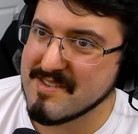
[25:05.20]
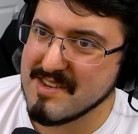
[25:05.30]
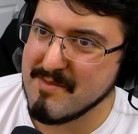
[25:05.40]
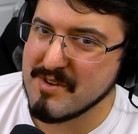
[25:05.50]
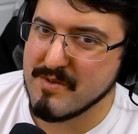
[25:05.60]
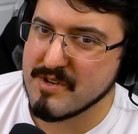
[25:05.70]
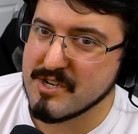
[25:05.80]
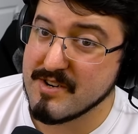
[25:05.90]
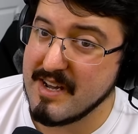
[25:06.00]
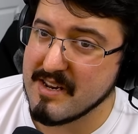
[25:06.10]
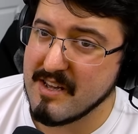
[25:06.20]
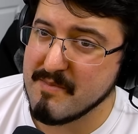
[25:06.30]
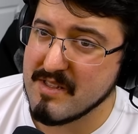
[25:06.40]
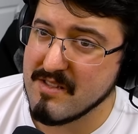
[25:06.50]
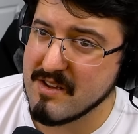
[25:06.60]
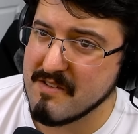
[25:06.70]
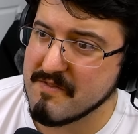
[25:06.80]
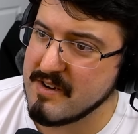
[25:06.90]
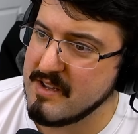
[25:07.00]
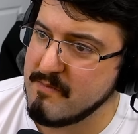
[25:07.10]
someone who is stranded. I've been looking
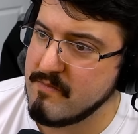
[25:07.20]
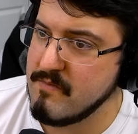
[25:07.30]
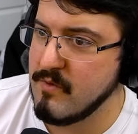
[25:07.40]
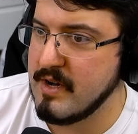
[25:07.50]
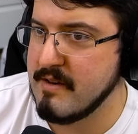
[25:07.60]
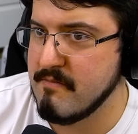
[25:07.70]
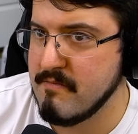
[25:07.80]
for him. What?